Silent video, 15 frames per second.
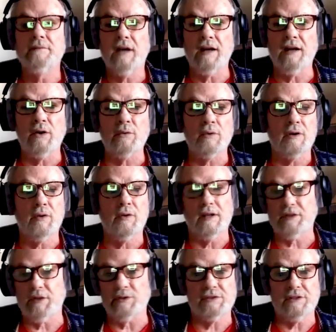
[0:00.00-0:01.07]
I don't
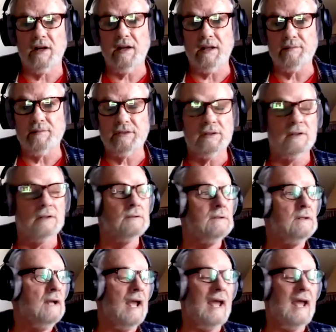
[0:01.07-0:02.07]
regret those times, you know. No.